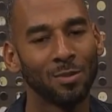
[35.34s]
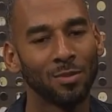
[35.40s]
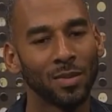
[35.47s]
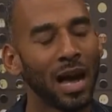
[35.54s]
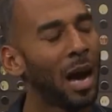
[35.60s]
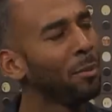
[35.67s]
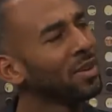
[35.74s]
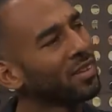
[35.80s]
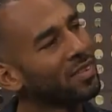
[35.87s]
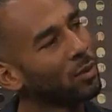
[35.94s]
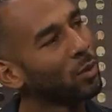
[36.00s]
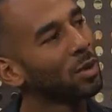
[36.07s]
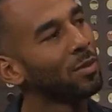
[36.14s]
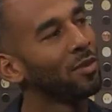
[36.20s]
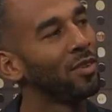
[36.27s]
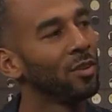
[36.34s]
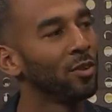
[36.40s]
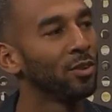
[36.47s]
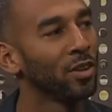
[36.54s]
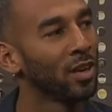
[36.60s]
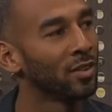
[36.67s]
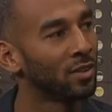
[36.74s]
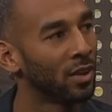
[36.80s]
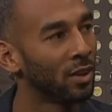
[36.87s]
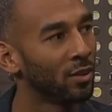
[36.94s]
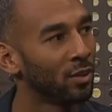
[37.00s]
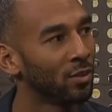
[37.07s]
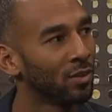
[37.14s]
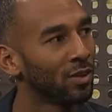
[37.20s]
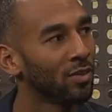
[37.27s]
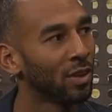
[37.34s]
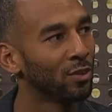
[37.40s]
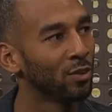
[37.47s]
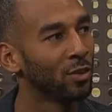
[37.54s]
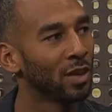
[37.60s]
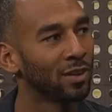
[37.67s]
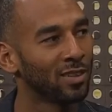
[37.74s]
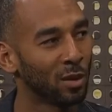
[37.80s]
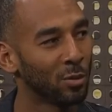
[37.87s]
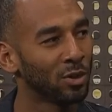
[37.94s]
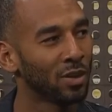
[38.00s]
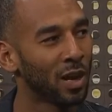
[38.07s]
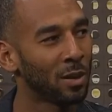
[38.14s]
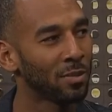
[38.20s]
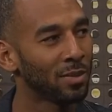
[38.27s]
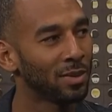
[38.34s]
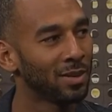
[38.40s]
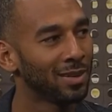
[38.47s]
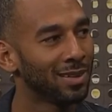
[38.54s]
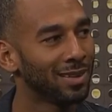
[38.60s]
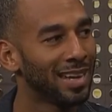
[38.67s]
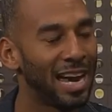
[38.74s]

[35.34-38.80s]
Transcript: going to sing one of my favorite jazz standards, okay. If that's okay. Summertime. Sure.